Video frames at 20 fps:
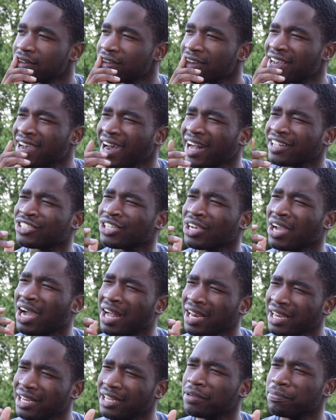catch a
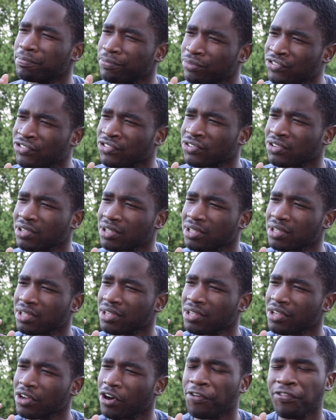glimpse
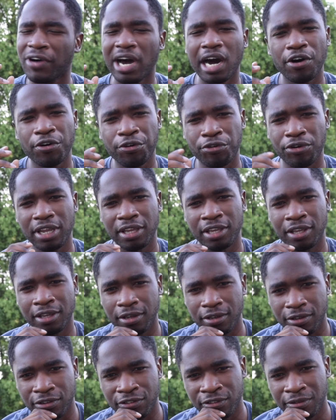of how great he
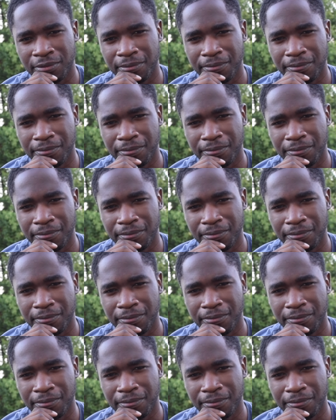is.